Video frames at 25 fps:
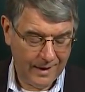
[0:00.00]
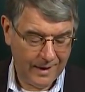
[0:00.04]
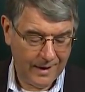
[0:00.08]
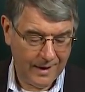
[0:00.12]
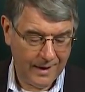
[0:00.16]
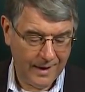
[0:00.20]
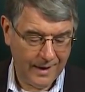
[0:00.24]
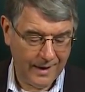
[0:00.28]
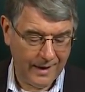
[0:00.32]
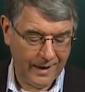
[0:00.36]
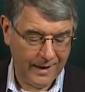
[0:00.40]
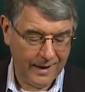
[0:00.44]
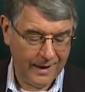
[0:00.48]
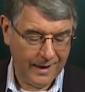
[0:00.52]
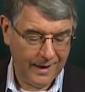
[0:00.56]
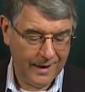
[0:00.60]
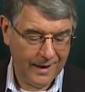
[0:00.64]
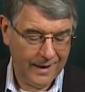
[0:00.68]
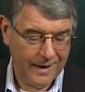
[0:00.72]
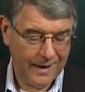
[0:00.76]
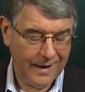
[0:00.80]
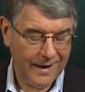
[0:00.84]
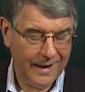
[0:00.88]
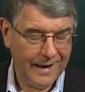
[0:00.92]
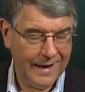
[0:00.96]
I got it.
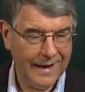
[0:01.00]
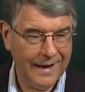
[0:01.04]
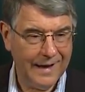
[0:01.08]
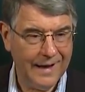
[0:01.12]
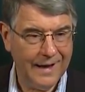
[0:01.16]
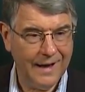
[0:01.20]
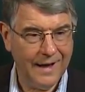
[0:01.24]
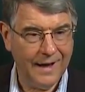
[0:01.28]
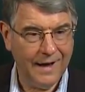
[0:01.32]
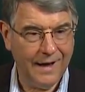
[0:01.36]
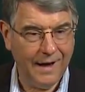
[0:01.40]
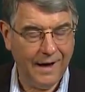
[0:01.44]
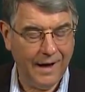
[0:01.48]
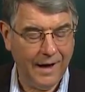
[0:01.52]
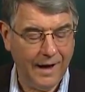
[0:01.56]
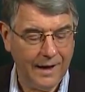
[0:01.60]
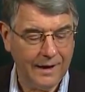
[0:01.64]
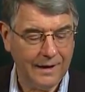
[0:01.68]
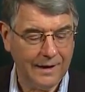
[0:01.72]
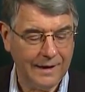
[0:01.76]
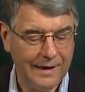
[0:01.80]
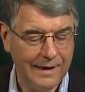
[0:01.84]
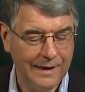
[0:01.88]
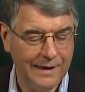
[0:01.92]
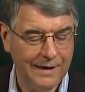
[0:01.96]
And
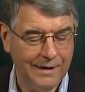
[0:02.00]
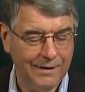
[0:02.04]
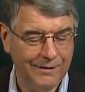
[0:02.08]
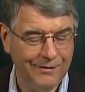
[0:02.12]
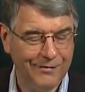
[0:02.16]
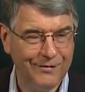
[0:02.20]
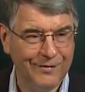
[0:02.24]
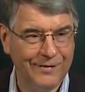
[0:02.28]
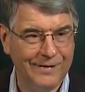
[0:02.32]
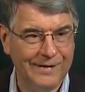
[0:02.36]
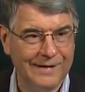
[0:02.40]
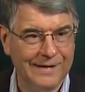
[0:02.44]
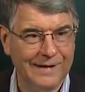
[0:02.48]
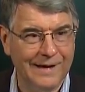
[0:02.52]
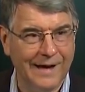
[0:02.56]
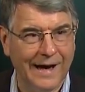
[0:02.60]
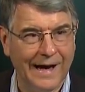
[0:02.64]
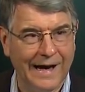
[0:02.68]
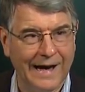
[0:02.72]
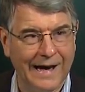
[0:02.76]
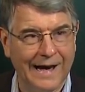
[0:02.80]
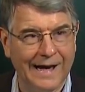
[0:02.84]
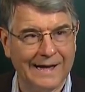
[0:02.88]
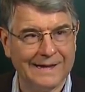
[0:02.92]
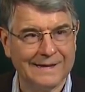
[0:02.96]
oddly enough,
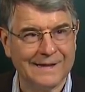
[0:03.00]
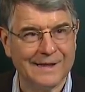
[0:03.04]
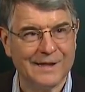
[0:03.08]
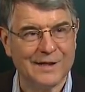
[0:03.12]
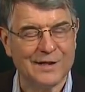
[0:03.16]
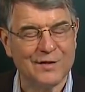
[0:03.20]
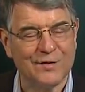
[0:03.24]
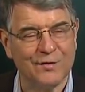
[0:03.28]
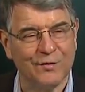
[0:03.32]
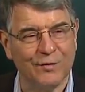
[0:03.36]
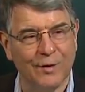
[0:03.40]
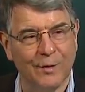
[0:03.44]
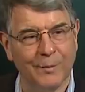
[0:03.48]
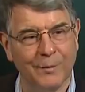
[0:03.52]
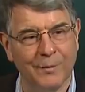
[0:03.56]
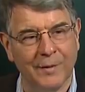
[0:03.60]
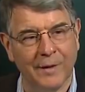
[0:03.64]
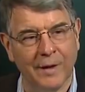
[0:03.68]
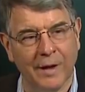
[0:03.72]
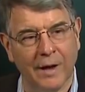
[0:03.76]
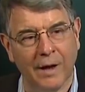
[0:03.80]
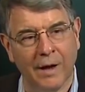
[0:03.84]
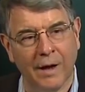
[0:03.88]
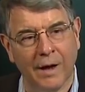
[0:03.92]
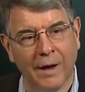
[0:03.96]
I got this from
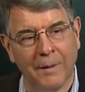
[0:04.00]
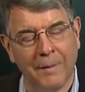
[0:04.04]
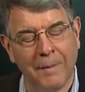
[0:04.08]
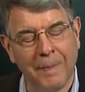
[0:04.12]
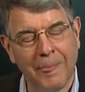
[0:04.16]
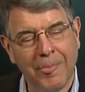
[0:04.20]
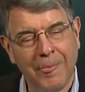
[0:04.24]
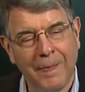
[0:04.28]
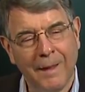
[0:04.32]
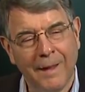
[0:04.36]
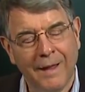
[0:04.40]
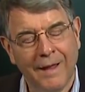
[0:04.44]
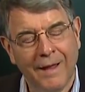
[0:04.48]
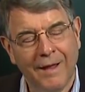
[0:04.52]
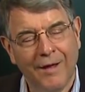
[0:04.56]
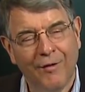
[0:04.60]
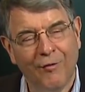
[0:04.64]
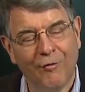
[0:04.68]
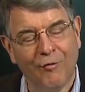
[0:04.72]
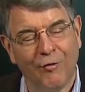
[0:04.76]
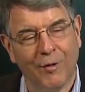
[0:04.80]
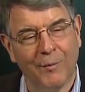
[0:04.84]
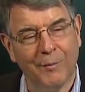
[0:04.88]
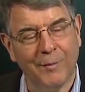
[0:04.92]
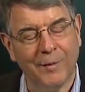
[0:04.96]
the
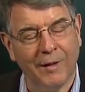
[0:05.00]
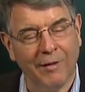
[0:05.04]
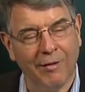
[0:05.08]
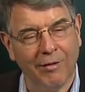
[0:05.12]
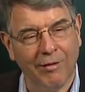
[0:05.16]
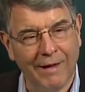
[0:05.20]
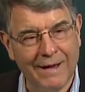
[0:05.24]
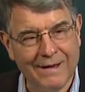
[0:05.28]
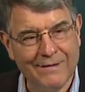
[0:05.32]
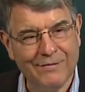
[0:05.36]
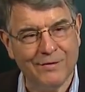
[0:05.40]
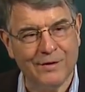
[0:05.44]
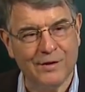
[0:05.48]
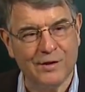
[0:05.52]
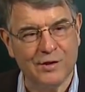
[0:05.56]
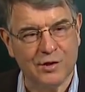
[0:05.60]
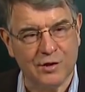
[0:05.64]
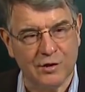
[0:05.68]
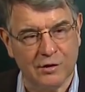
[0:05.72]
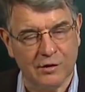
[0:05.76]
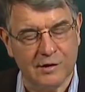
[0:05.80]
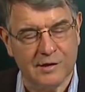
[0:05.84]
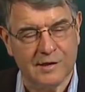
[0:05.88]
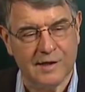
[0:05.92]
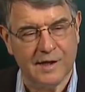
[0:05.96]
life
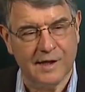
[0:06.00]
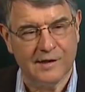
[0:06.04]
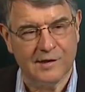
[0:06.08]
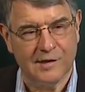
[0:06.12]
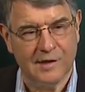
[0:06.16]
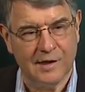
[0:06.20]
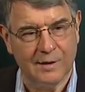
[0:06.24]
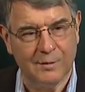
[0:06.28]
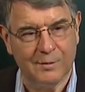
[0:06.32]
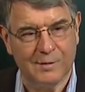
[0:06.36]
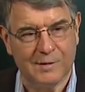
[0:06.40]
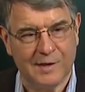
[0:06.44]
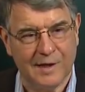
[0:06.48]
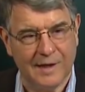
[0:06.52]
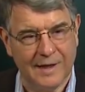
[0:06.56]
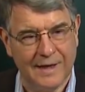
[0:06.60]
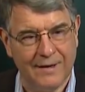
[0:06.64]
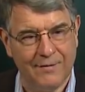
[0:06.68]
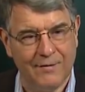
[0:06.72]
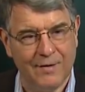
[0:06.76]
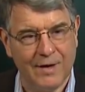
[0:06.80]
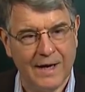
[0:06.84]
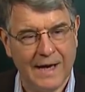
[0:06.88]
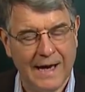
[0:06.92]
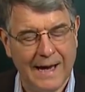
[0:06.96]
insurance agent. He was a
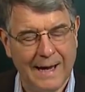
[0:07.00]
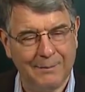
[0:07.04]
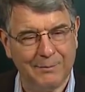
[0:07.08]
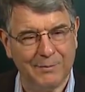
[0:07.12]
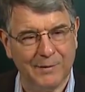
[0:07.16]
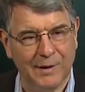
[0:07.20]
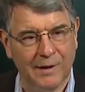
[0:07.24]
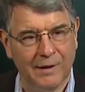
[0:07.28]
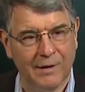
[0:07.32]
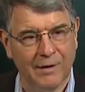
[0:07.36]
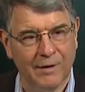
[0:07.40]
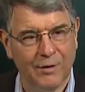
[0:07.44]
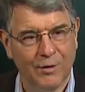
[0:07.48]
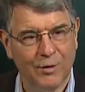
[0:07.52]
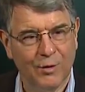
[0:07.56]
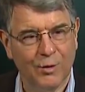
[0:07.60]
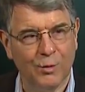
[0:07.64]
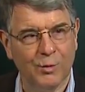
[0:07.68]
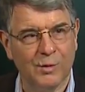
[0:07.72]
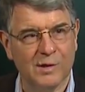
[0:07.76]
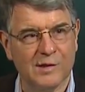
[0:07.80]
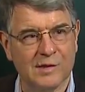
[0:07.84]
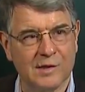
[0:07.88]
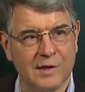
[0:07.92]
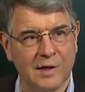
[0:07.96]
Navy captain who
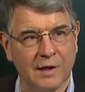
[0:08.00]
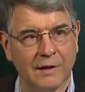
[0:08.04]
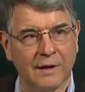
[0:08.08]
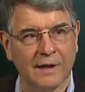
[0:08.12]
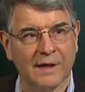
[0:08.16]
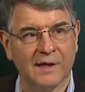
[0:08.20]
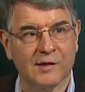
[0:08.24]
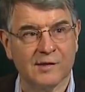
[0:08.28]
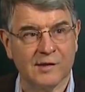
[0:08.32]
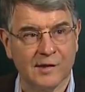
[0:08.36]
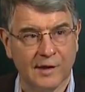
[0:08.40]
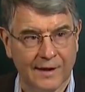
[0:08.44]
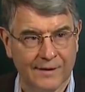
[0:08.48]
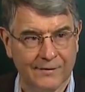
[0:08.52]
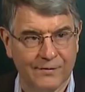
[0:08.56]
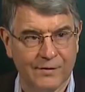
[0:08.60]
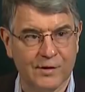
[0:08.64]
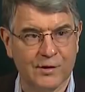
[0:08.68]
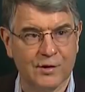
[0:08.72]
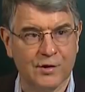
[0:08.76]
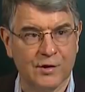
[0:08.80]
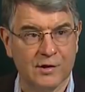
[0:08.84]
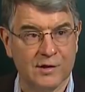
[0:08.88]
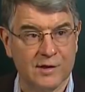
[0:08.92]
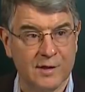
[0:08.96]
was selling us life
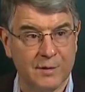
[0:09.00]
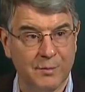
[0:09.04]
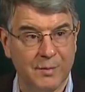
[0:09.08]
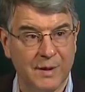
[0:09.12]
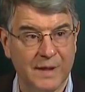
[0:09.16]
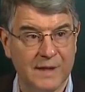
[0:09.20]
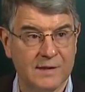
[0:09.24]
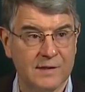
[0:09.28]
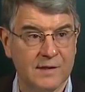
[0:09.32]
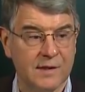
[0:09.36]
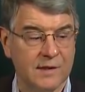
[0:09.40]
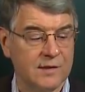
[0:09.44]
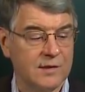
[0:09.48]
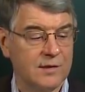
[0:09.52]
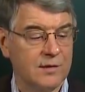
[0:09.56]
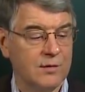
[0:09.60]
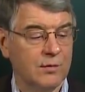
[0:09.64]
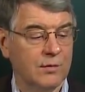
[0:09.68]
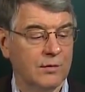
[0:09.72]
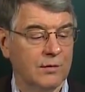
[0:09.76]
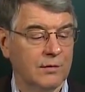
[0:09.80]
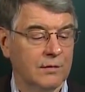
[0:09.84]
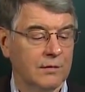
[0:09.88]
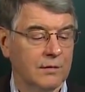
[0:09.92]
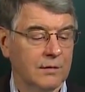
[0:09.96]
insurance at basic
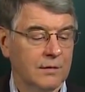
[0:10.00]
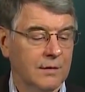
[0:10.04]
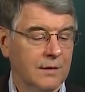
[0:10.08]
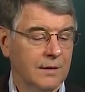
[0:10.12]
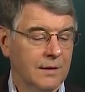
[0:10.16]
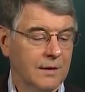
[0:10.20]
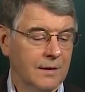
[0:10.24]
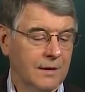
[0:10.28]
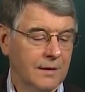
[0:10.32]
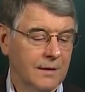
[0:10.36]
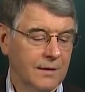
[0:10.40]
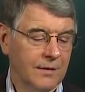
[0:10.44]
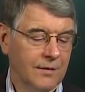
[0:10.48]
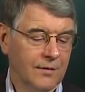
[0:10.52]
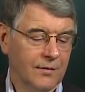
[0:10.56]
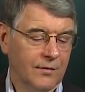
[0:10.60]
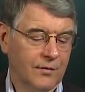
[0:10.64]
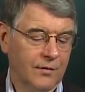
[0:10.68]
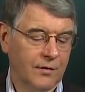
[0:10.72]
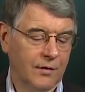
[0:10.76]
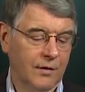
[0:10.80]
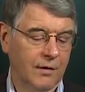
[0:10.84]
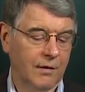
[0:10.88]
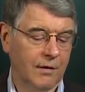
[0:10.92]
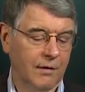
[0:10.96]
school.
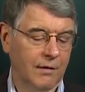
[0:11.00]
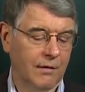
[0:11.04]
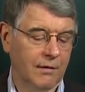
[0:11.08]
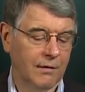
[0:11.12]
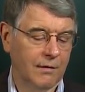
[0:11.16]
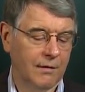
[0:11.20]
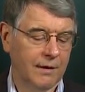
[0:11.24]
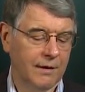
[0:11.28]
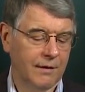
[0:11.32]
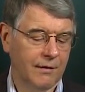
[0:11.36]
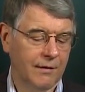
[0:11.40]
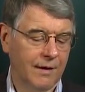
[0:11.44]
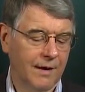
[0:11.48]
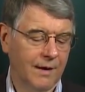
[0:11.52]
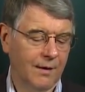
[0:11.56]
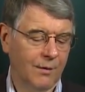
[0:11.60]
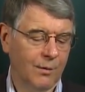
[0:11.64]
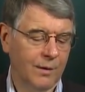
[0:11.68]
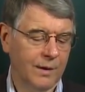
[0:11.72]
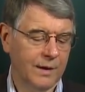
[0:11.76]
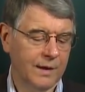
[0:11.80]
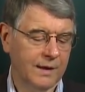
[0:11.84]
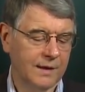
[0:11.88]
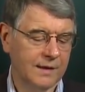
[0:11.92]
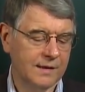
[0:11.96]
So I don't know how
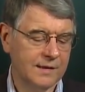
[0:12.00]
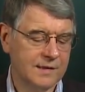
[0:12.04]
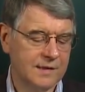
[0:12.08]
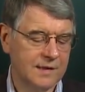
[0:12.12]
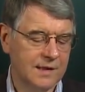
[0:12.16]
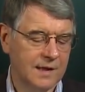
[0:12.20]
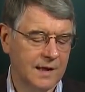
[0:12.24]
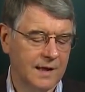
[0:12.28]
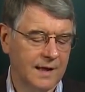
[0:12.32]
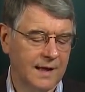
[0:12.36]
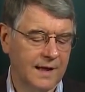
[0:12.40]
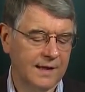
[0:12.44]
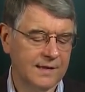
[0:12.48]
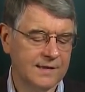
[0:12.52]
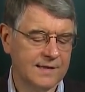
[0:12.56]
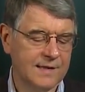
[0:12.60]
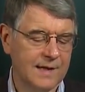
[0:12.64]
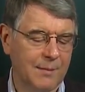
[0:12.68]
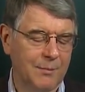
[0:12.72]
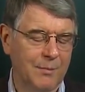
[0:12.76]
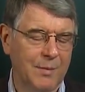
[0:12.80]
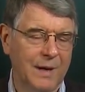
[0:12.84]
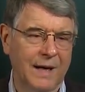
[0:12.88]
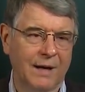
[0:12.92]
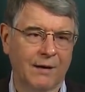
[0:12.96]
well you can see it against
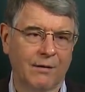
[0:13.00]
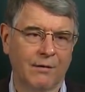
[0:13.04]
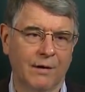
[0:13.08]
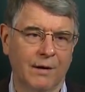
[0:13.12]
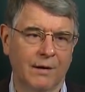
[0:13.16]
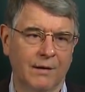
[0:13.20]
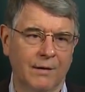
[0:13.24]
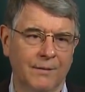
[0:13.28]
that background.